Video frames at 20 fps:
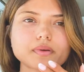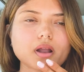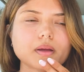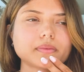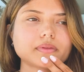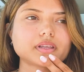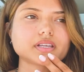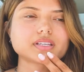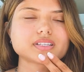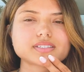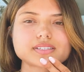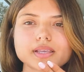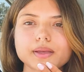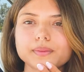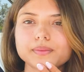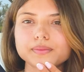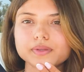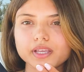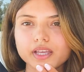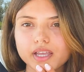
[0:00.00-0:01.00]
probably eat
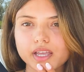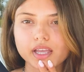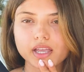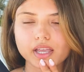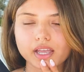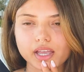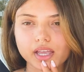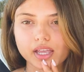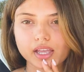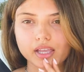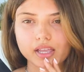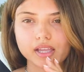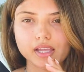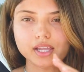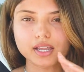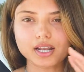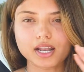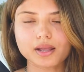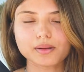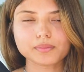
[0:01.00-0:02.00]
something,
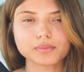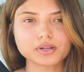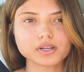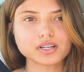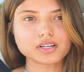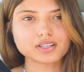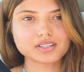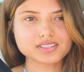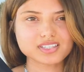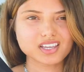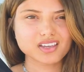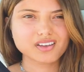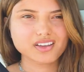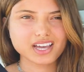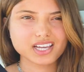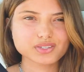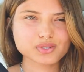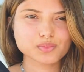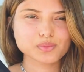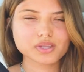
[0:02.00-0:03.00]
and I'm gonna take a
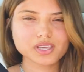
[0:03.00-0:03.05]
guess with